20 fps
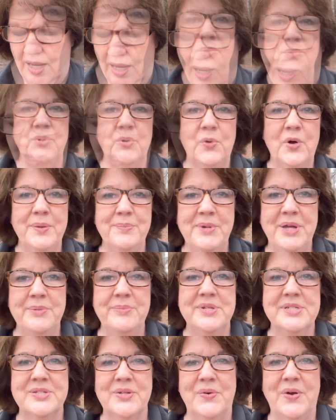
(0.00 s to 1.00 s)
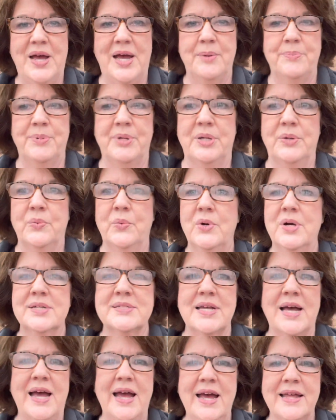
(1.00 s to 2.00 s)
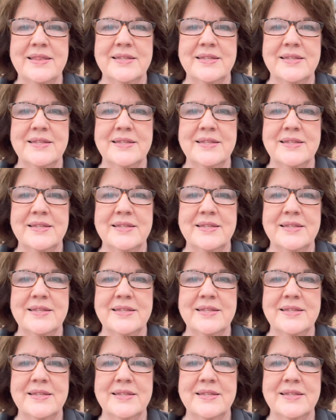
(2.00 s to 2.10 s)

But what made me so happy was I had